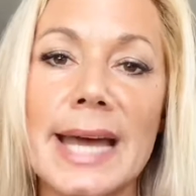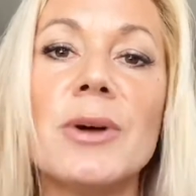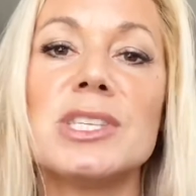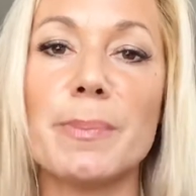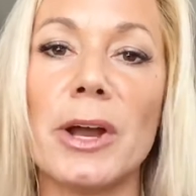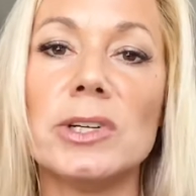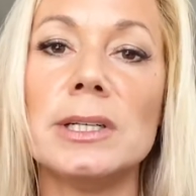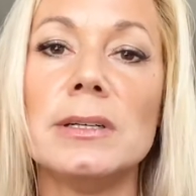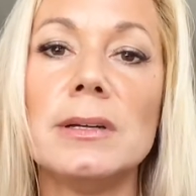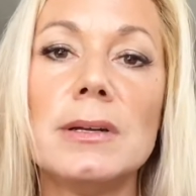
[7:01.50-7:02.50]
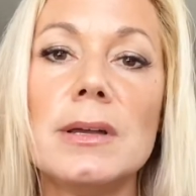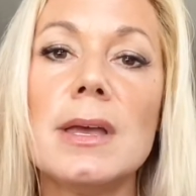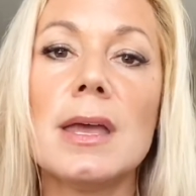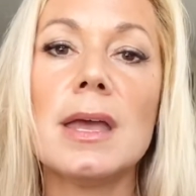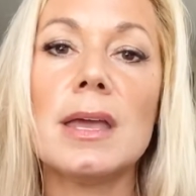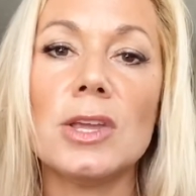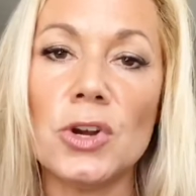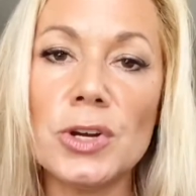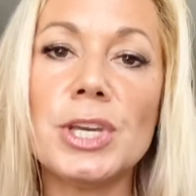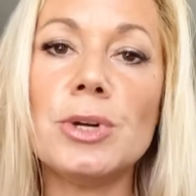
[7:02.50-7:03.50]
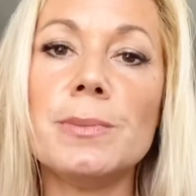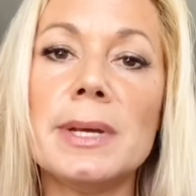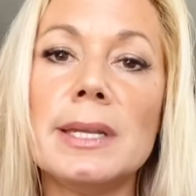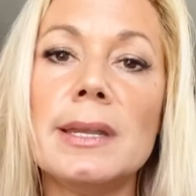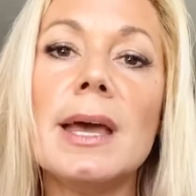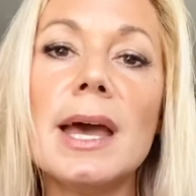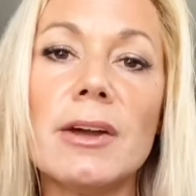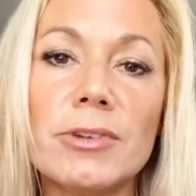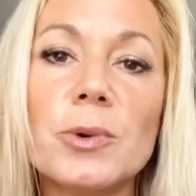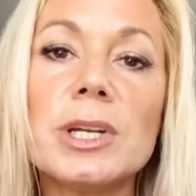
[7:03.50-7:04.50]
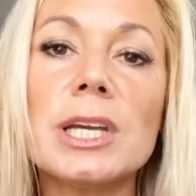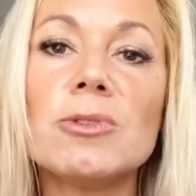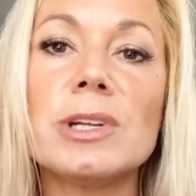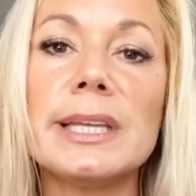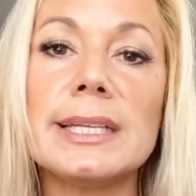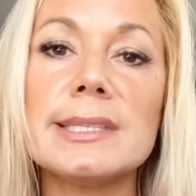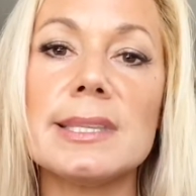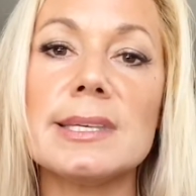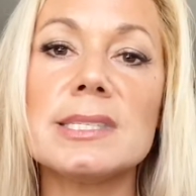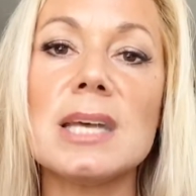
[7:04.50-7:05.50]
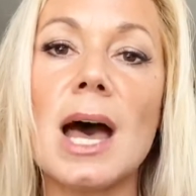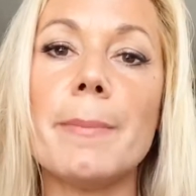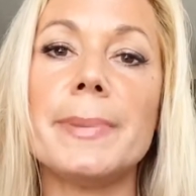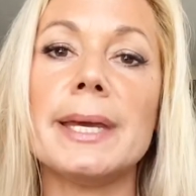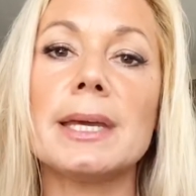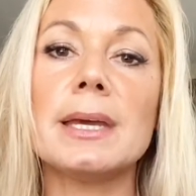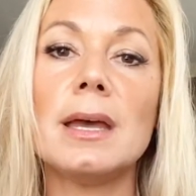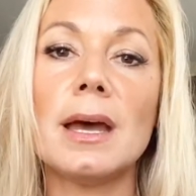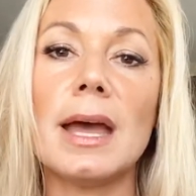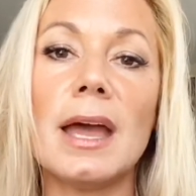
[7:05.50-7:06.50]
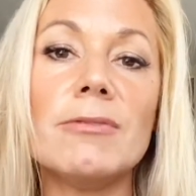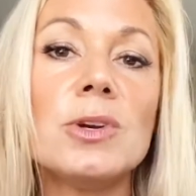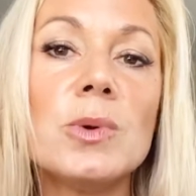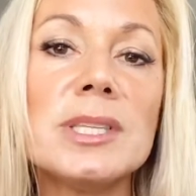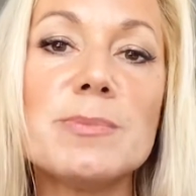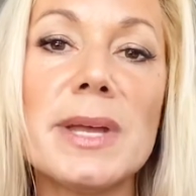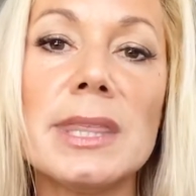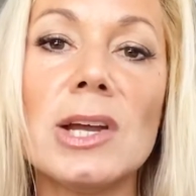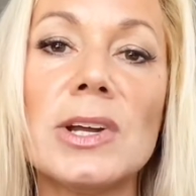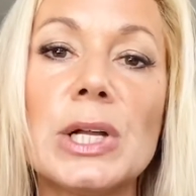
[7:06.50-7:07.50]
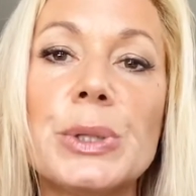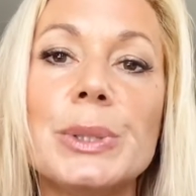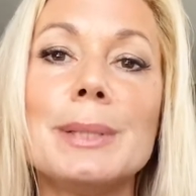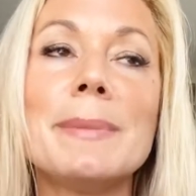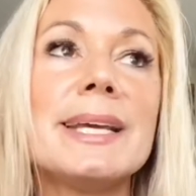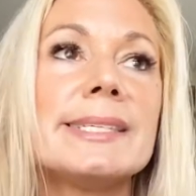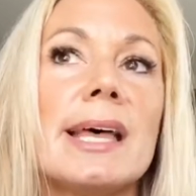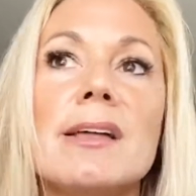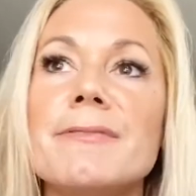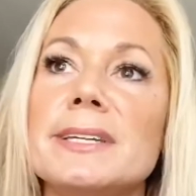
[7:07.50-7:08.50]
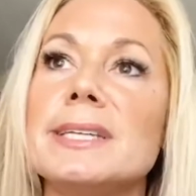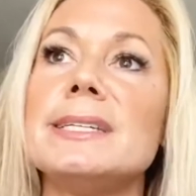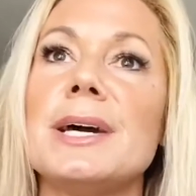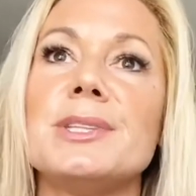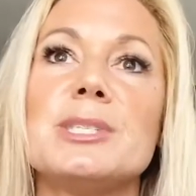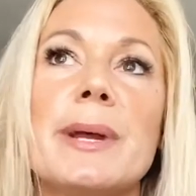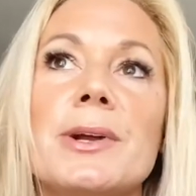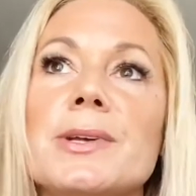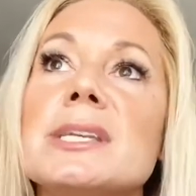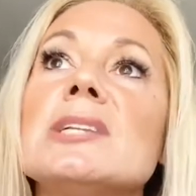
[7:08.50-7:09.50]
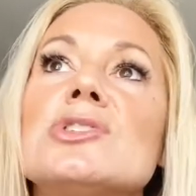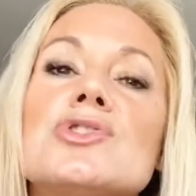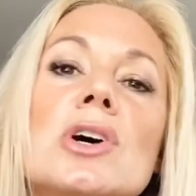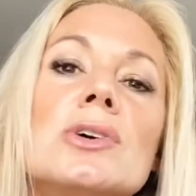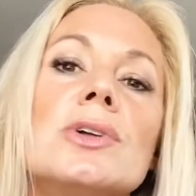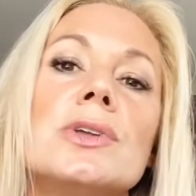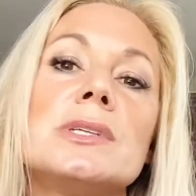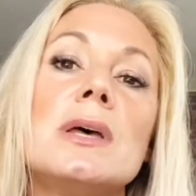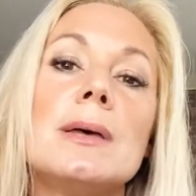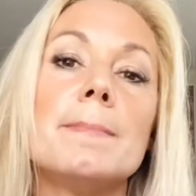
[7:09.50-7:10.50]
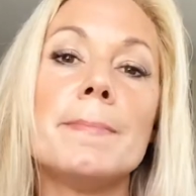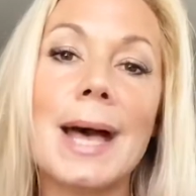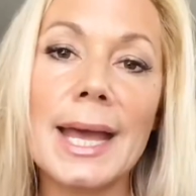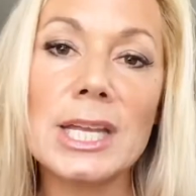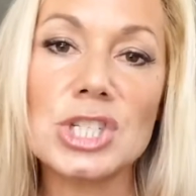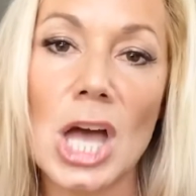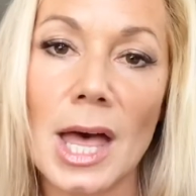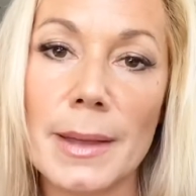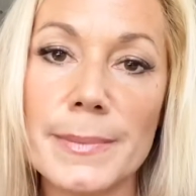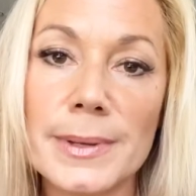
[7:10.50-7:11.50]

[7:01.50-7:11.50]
spiral. You're human. Everyone can relate to this topic. Everyone's been there, including myself, into down spirals and struggles. My job